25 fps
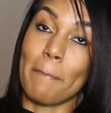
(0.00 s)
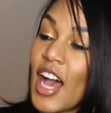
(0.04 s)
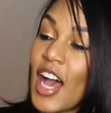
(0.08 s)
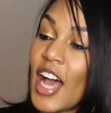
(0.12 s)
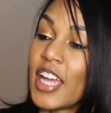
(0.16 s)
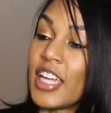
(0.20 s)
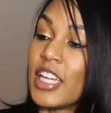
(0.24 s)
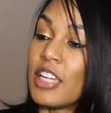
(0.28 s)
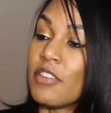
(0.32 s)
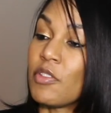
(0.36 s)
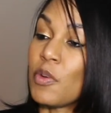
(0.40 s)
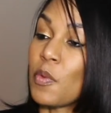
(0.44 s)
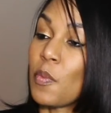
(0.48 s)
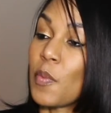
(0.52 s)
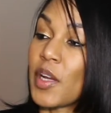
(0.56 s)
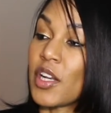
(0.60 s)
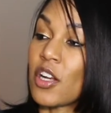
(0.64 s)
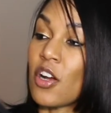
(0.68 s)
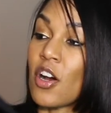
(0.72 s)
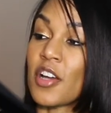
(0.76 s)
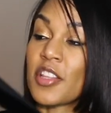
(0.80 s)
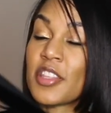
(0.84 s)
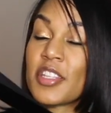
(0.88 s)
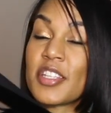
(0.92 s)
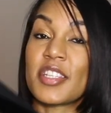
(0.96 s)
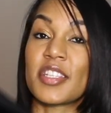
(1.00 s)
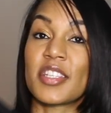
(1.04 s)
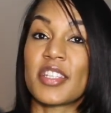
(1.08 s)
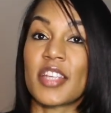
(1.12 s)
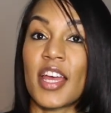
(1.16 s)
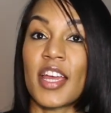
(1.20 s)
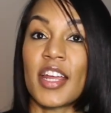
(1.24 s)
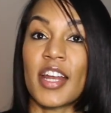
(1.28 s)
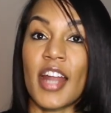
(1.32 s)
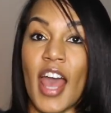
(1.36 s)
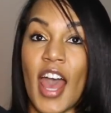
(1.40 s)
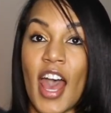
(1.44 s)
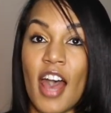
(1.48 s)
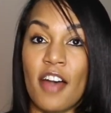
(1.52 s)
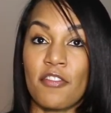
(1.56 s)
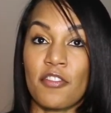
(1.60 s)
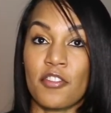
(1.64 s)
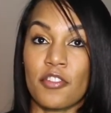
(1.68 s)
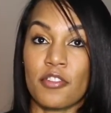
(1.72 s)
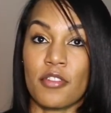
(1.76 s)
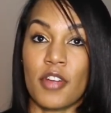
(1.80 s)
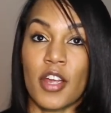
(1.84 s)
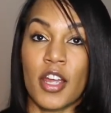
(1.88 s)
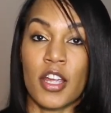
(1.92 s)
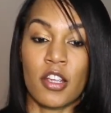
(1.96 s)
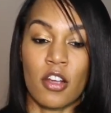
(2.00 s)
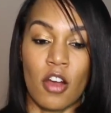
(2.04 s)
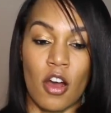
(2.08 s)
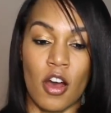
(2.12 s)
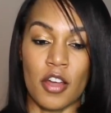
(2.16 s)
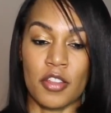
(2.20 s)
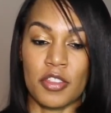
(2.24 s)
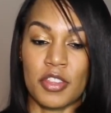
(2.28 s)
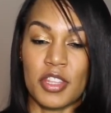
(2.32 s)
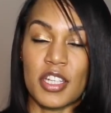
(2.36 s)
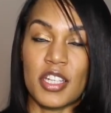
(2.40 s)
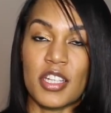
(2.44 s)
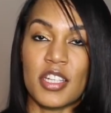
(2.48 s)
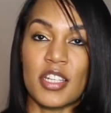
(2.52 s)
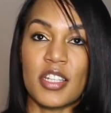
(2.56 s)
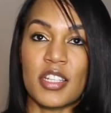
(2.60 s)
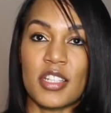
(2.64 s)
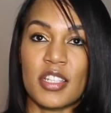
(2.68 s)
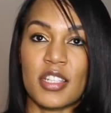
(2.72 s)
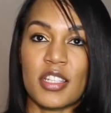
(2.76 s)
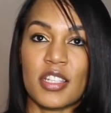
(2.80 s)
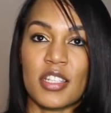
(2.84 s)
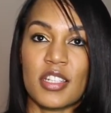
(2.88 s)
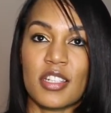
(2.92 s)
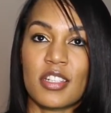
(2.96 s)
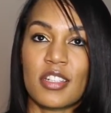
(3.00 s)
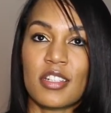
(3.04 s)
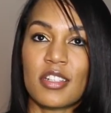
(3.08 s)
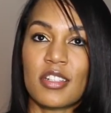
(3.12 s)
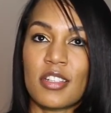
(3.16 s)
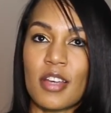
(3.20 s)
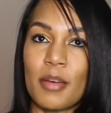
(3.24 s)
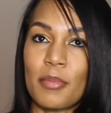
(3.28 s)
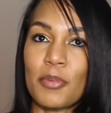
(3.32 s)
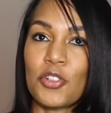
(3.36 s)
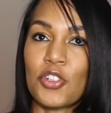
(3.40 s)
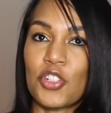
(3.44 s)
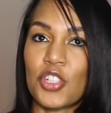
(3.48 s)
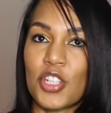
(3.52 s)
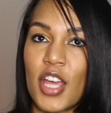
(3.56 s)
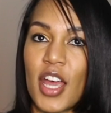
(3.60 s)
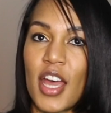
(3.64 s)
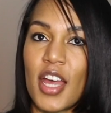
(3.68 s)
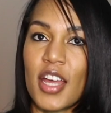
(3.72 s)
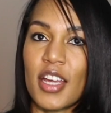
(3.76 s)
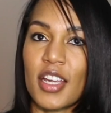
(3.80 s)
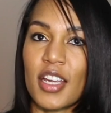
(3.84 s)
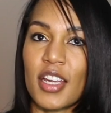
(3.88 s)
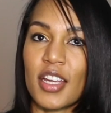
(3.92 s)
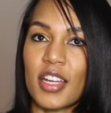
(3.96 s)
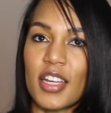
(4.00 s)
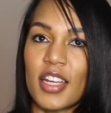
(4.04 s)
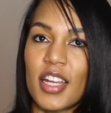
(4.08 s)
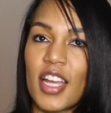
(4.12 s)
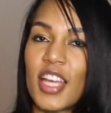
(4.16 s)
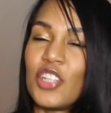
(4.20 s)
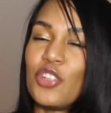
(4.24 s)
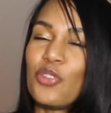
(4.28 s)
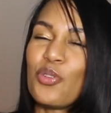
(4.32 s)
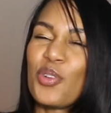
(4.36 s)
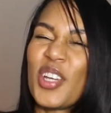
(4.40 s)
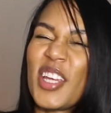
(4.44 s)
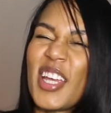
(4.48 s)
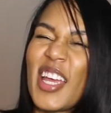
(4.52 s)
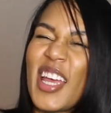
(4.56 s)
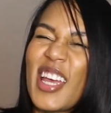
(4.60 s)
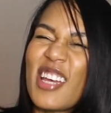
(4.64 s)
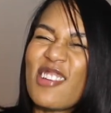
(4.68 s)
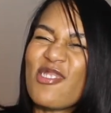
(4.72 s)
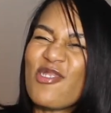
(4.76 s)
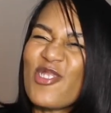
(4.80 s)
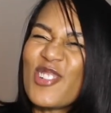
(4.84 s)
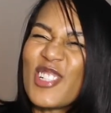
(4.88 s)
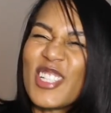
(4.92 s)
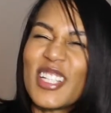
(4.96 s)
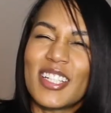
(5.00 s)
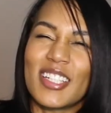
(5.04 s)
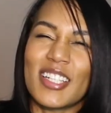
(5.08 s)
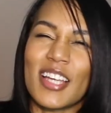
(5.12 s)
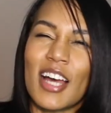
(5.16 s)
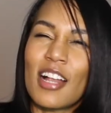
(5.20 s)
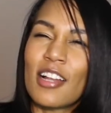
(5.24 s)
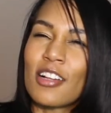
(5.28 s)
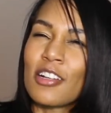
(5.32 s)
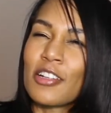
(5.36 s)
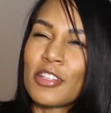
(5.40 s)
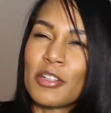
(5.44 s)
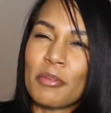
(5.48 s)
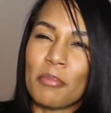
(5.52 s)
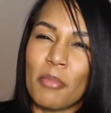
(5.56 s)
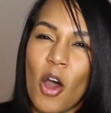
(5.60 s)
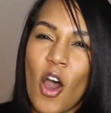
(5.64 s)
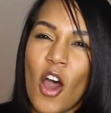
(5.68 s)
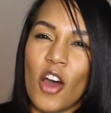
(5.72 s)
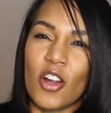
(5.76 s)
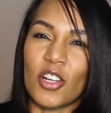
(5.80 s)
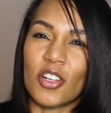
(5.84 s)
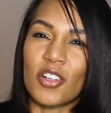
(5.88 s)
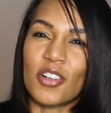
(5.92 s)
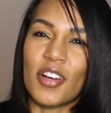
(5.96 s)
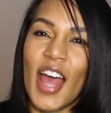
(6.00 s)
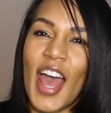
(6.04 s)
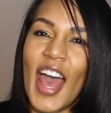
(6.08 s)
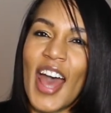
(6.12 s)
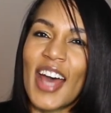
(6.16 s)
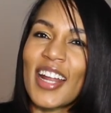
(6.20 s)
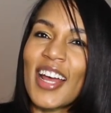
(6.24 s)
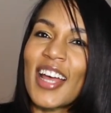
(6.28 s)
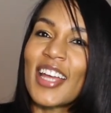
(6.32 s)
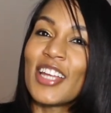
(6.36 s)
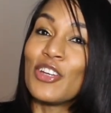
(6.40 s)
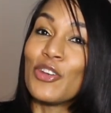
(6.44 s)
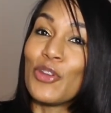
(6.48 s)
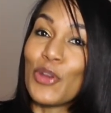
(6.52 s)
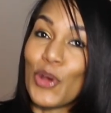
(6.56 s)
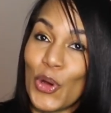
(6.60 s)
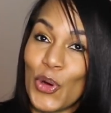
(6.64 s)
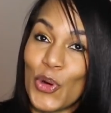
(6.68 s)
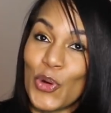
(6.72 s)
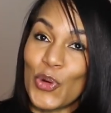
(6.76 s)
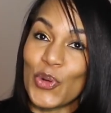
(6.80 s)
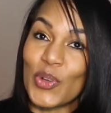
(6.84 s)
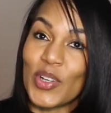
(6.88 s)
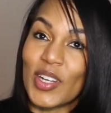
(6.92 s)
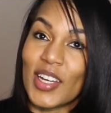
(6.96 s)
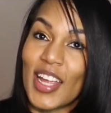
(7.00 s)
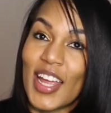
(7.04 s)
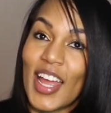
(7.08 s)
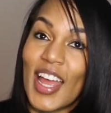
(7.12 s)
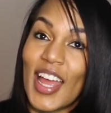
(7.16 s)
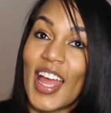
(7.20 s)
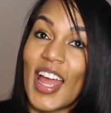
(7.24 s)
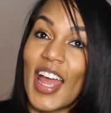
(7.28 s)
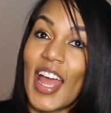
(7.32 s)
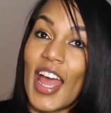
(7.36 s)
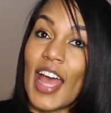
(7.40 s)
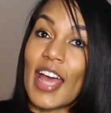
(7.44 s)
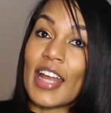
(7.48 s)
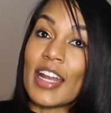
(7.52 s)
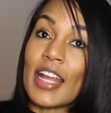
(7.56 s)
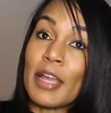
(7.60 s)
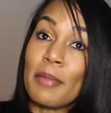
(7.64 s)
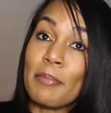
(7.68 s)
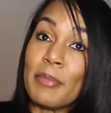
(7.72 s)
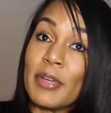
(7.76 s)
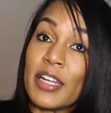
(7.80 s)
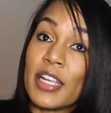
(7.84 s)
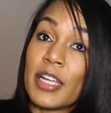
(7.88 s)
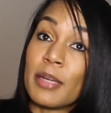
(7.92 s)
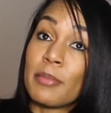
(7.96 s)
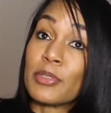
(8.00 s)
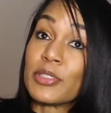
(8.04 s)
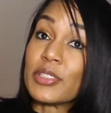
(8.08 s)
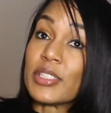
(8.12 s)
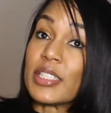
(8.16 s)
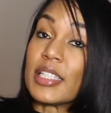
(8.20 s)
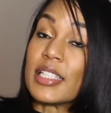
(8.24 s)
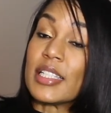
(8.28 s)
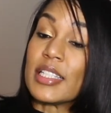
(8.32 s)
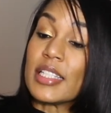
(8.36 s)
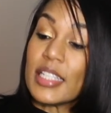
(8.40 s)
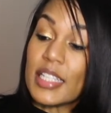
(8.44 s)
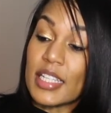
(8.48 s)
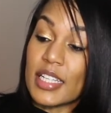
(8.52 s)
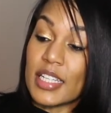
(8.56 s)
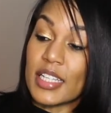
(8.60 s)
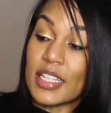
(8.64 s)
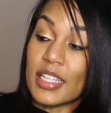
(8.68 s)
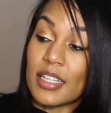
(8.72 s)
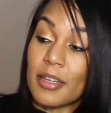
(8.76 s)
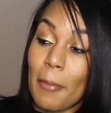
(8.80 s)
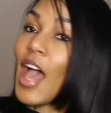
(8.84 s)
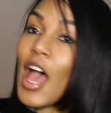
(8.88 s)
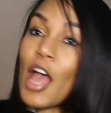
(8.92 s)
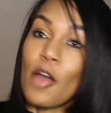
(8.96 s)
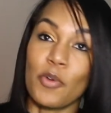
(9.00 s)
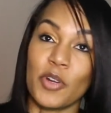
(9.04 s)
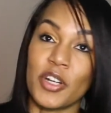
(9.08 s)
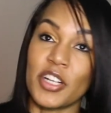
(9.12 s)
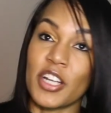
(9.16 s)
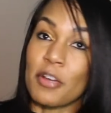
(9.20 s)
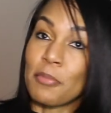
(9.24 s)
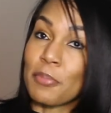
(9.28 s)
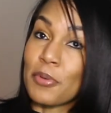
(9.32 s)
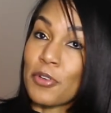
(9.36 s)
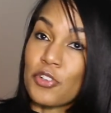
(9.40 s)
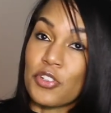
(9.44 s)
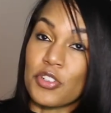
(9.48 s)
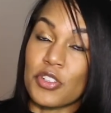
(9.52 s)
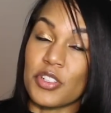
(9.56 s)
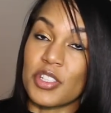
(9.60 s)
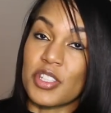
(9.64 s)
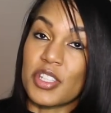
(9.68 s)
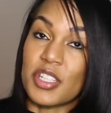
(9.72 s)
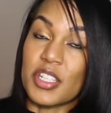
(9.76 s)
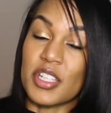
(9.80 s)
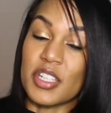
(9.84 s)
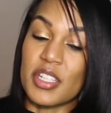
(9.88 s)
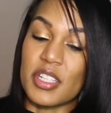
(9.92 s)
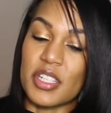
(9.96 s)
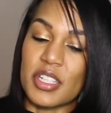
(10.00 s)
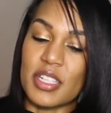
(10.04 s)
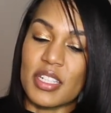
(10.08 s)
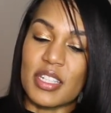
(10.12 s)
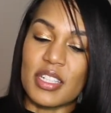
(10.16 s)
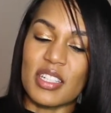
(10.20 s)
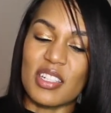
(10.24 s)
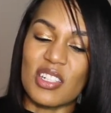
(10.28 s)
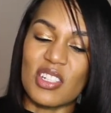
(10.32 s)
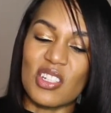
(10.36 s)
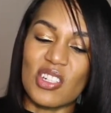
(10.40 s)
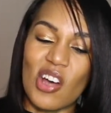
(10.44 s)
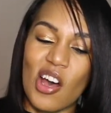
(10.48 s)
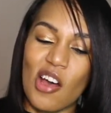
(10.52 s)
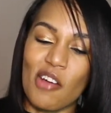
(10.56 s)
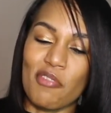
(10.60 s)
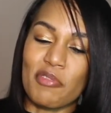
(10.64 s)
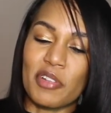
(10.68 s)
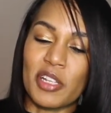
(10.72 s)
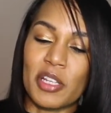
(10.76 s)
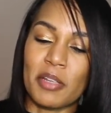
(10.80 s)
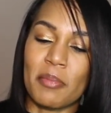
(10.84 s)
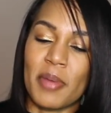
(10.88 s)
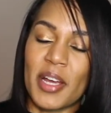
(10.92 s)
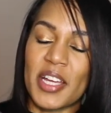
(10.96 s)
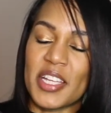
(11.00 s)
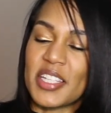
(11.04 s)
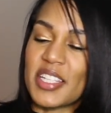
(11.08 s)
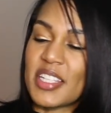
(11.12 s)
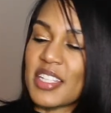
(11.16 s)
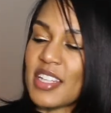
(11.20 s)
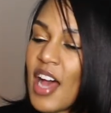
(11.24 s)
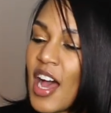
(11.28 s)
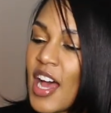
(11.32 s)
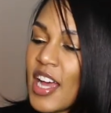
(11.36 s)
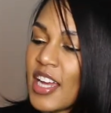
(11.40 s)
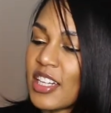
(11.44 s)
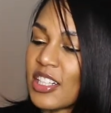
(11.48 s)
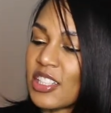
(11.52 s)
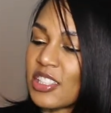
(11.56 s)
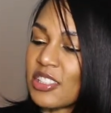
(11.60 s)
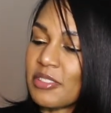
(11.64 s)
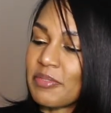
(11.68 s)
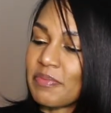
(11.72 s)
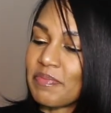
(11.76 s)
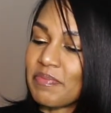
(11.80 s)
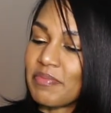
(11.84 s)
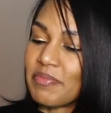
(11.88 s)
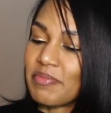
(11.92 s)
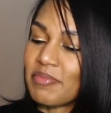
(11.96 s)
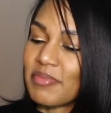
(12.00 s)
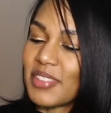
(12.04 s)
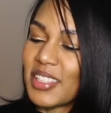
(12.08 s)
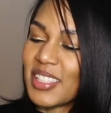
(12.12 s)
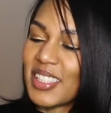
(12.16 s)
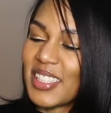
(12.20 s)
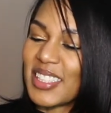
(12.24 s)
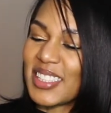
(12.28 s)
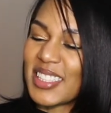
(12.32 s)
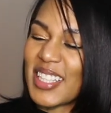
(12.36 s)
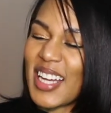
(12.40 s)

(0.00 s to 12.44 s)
I even went on the site after I got these to double check, and you can't really tell on the model. Had I known, had I been able to see, I wouldn't have purchased these. This is not really my style. It's